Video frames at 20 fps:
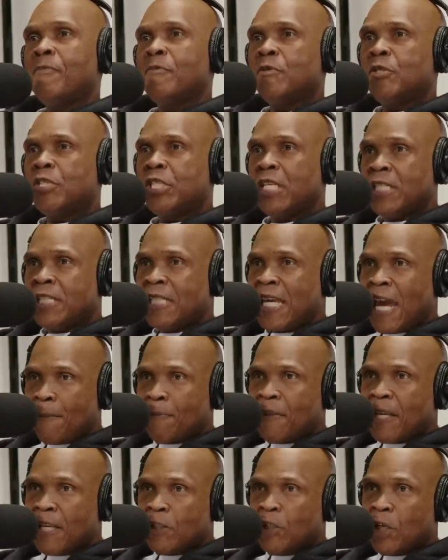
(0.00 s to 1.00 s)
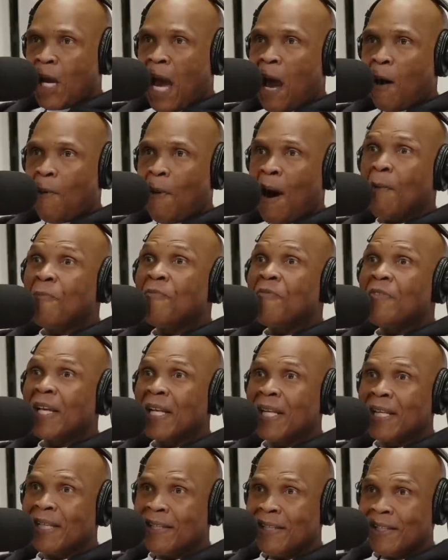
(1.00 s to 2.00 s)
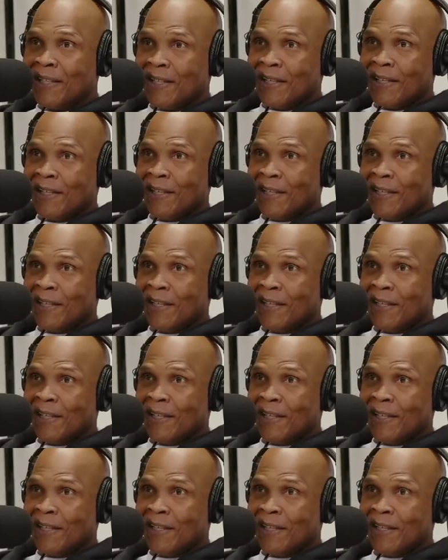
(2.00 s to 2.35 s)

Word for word: she tapped into how I'm feeling. Yeah.